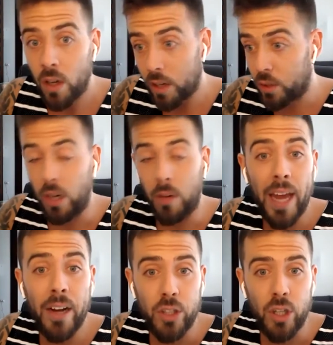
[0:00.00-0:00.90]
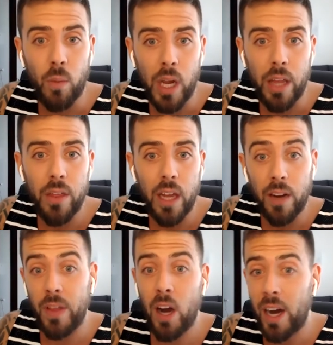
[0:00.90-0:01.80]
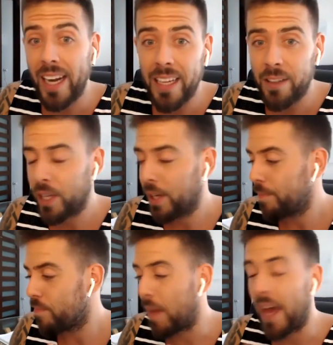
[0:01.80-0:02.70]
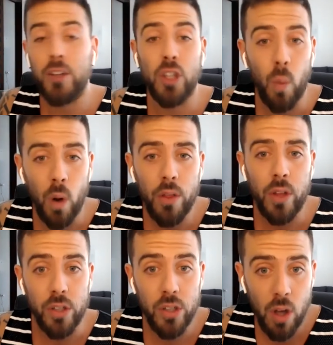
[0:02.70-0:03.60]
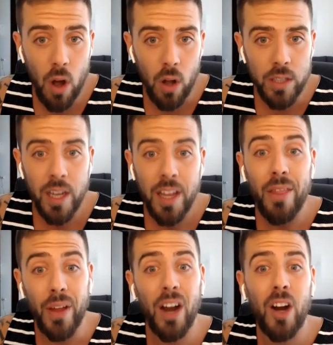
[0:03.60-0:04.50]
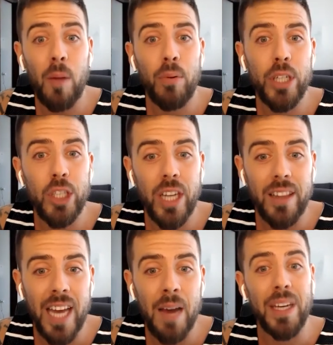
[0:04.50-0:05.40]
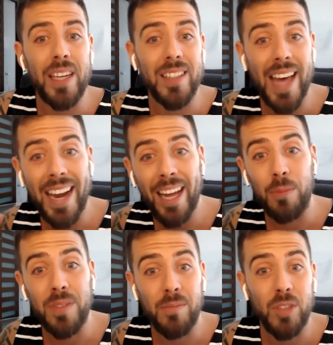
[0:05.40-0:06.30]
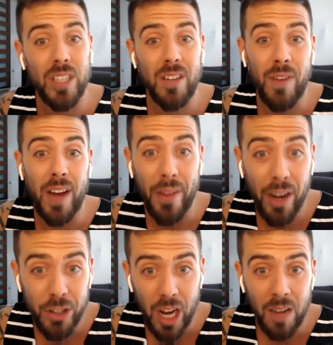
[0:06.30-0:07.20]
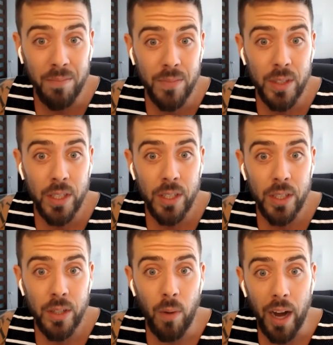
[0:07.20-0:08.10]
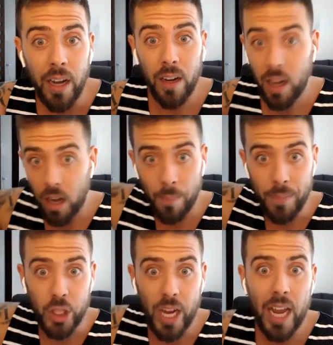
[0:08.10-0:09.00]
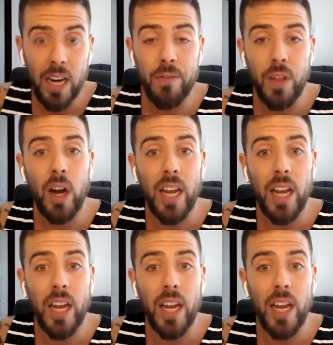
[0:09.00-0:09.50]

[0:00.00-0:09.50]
to your manager with and if they're any manager worth their salt they're going to appreciate that because that helps them justify their job mm-hmm. right up the chain if they're